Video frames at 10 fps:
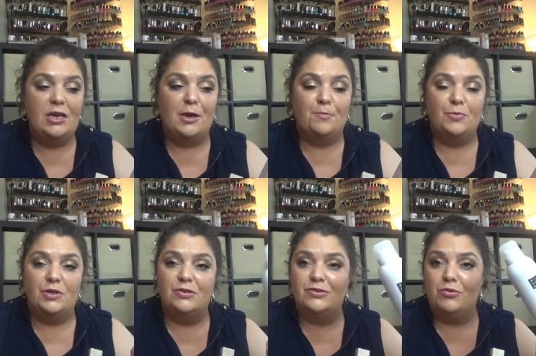
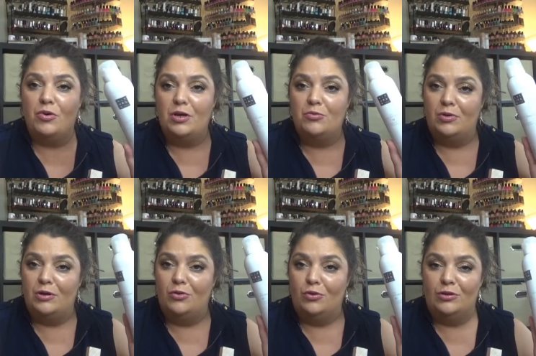empties so I
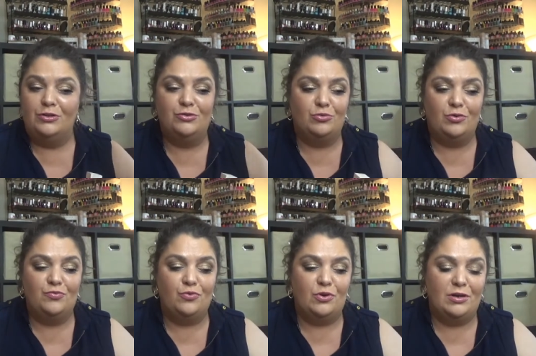will hold this
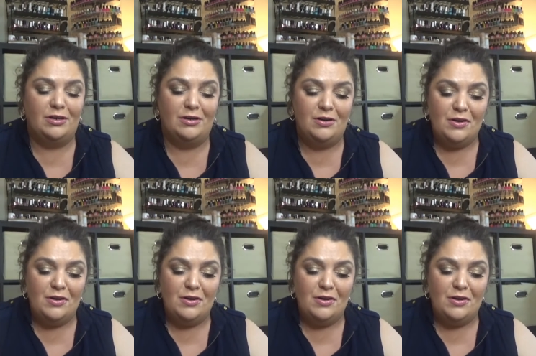one for uh,